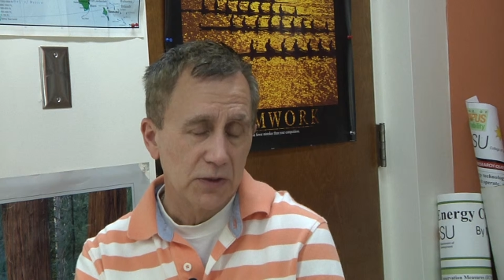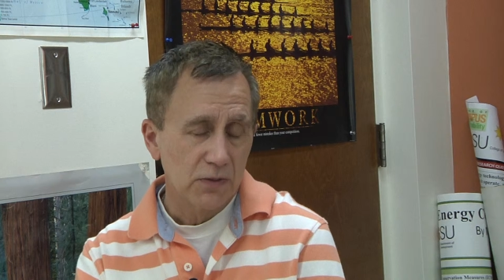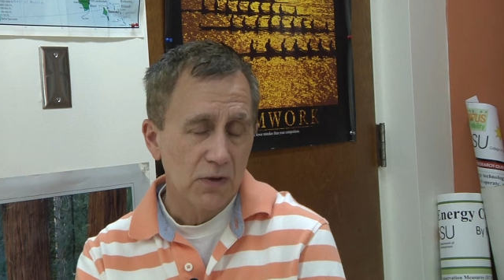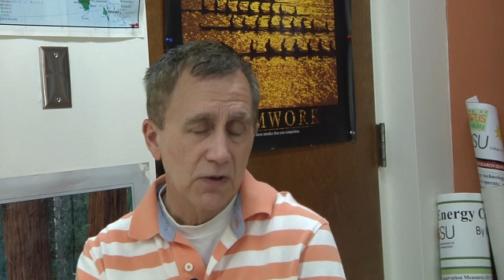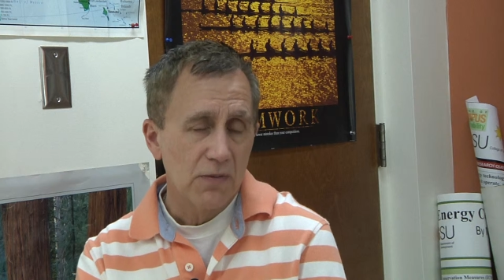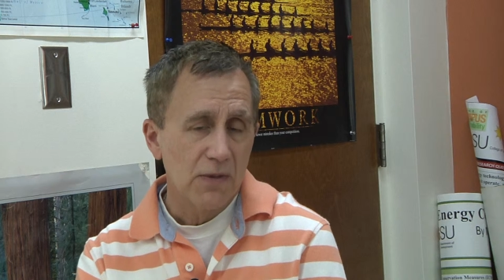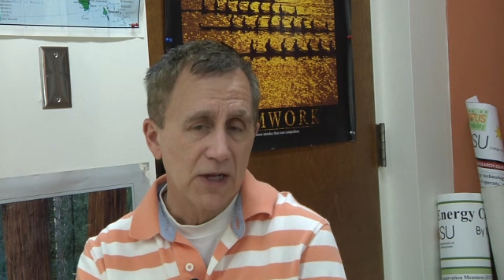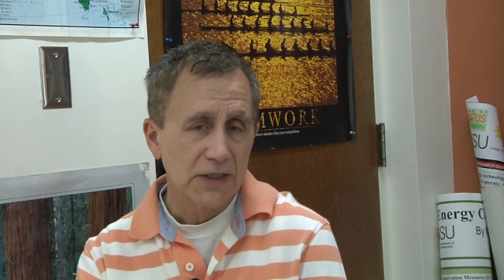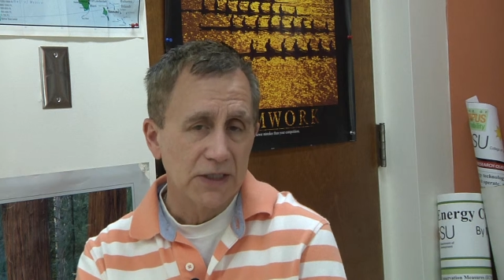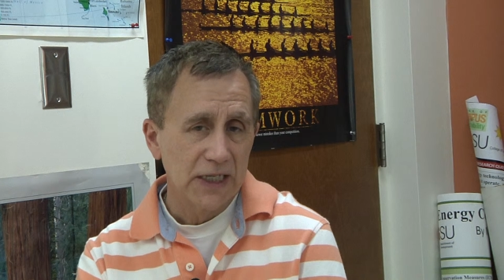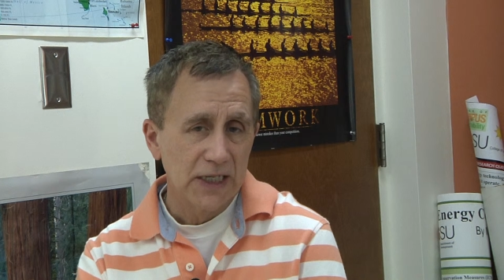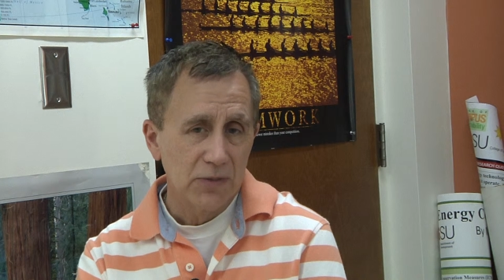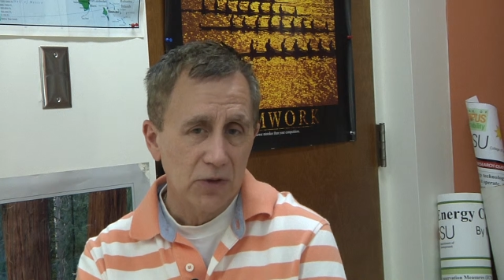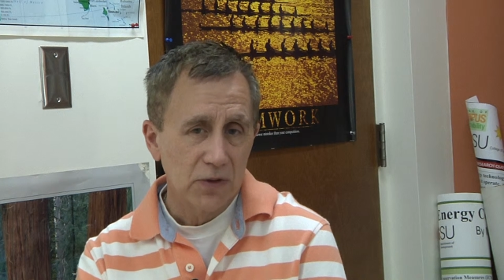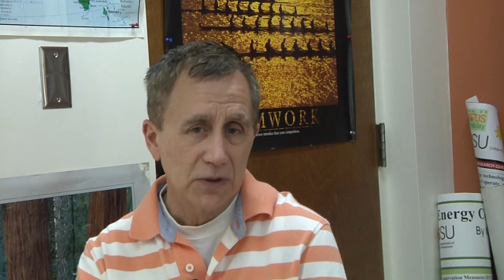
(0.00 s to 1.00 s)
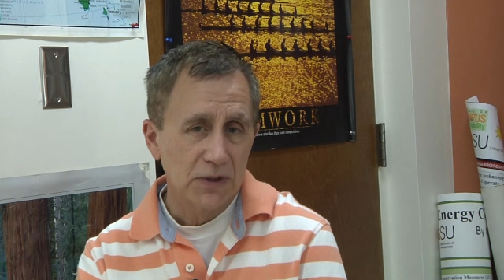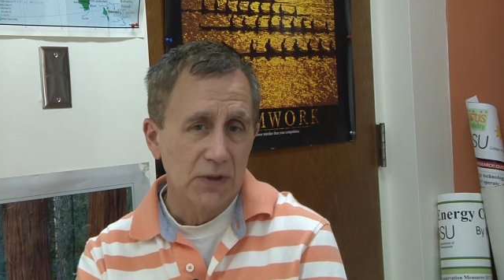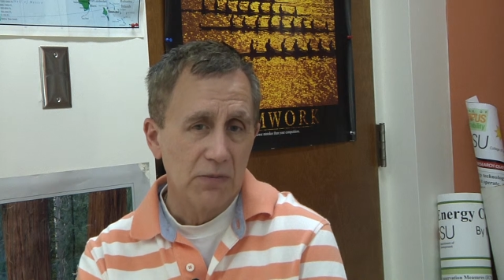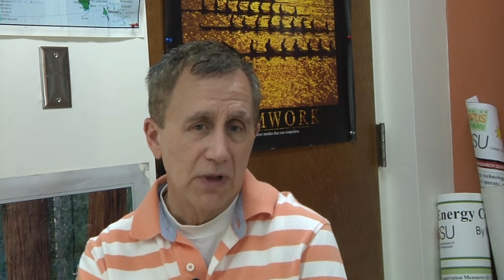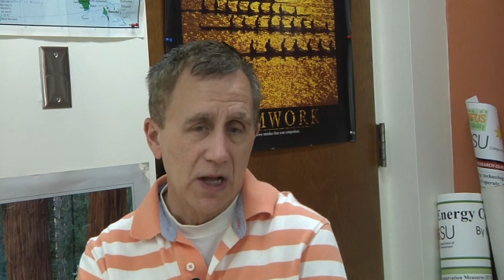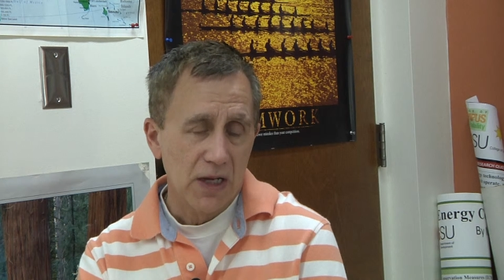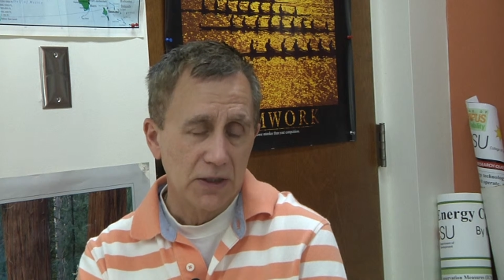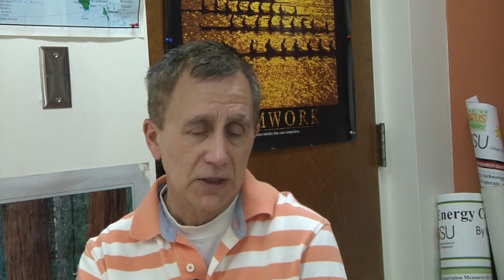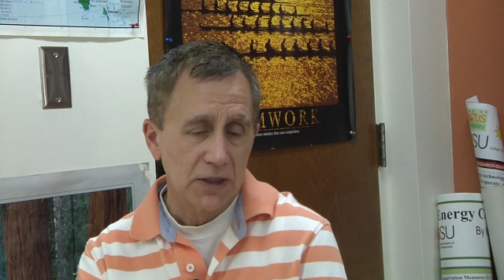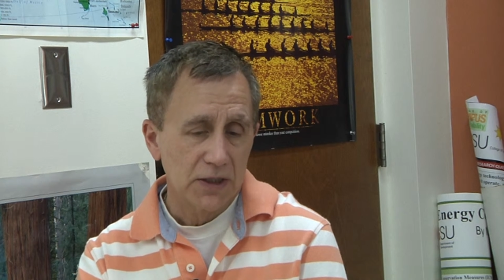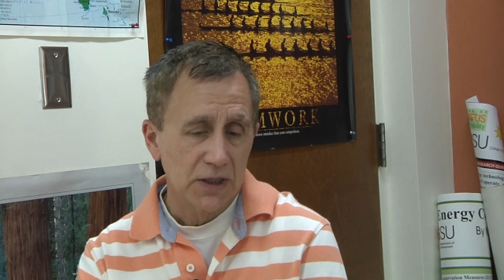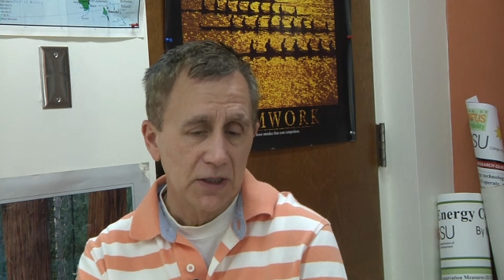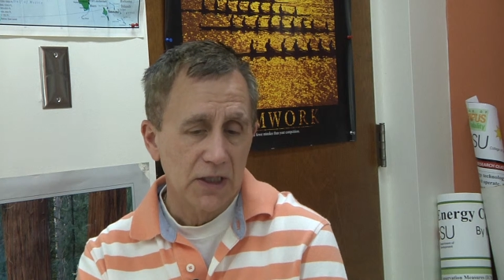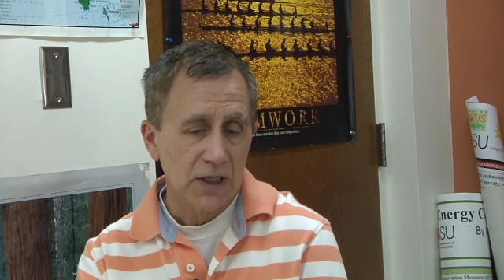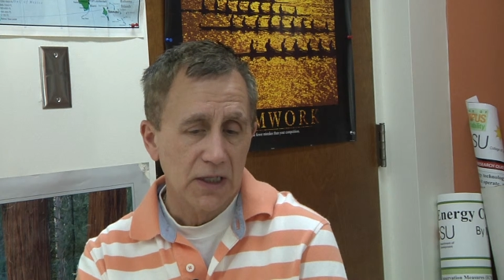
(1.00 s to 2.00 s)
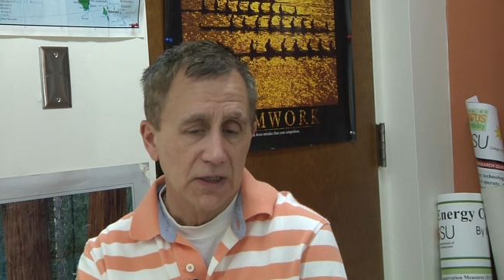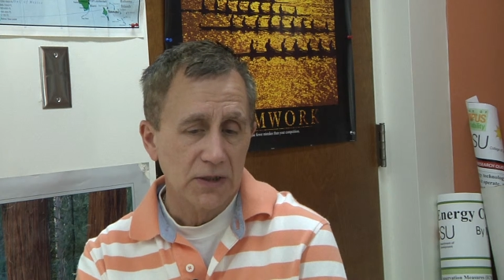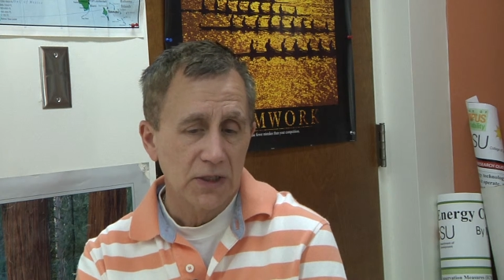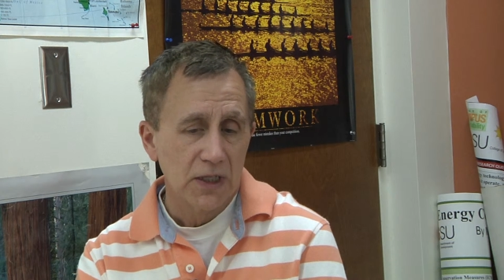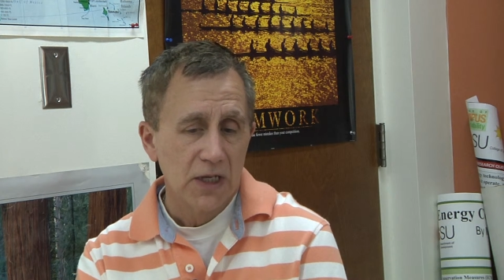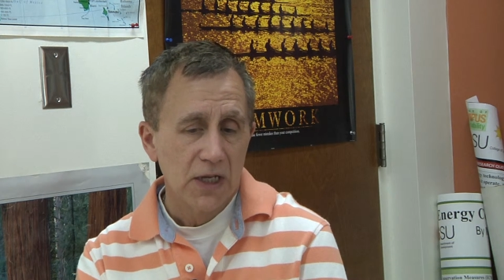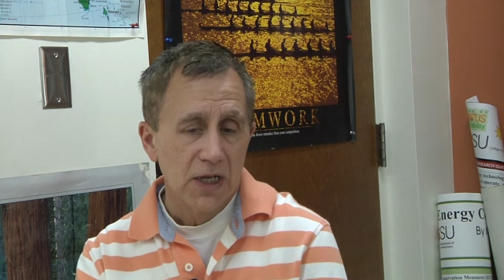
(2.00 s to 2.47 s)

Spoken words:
the room on tables and boxes and things,